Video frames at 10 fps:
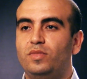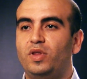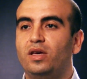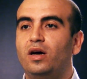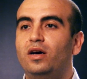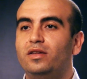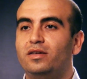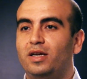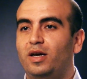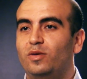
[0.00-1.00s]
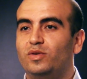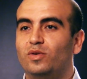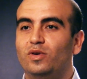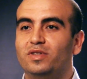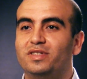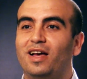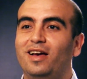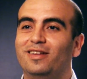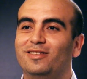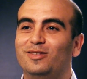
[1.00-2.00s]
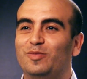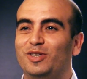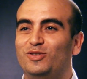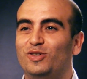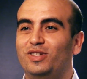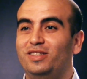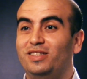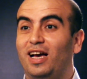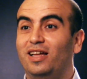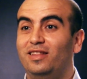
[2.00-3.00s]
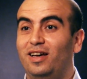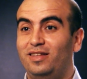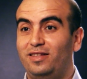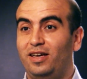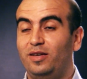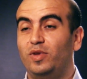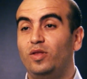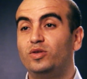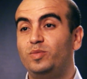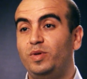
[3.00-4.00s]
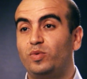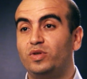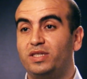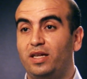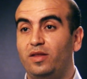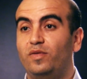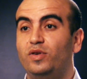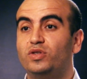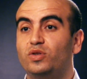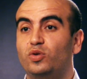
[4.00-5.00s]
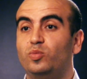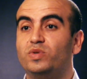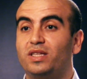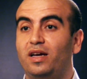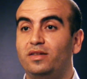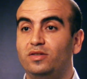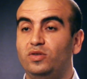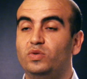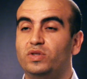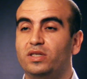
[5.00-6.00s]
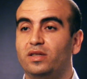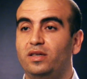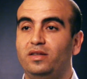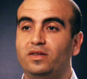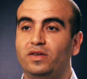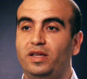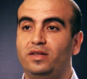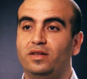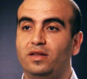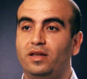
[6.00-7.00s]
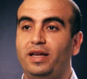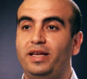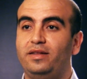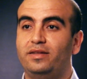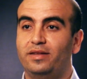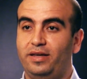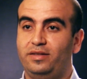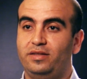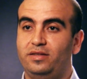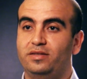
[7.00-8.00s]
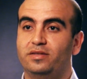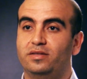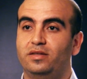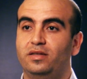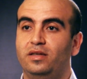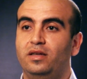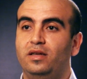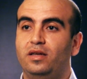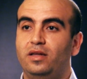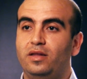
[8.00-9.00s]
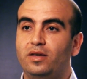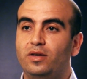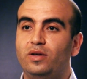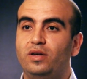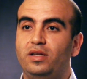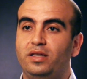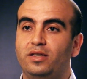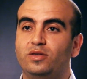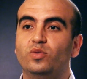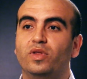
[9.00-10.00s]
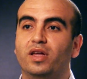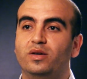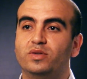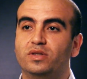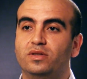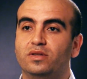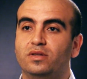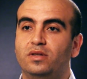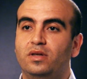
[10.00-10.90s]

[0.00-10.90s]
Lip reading: The other, I would call silent majority at that time, and those people, the first group started using the internet in the late 90s, in the early year 2000,